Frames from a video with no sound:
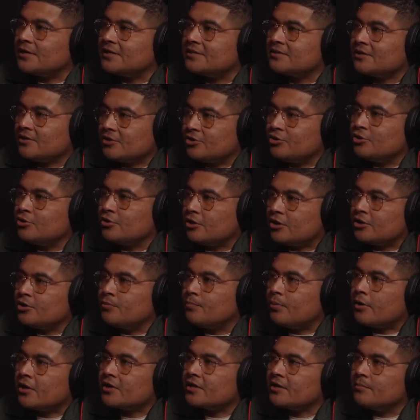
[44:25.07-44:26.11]
real estate, or are
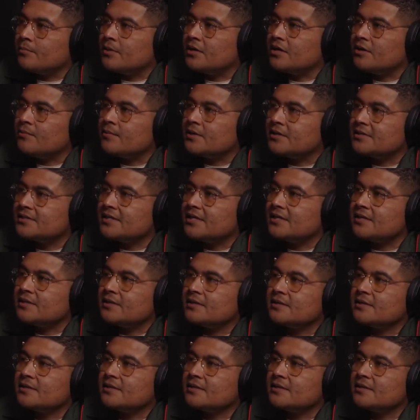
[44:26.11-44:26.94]
you parking money in real estate?